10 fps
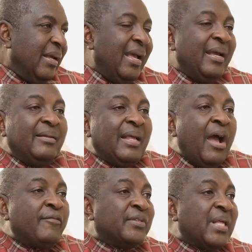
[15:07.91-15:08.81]
And
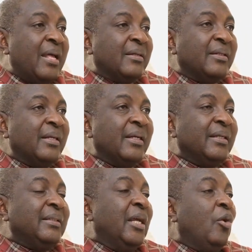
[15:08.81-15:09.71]
after
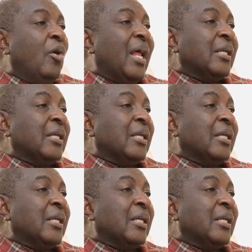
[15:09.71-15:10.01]
the Lord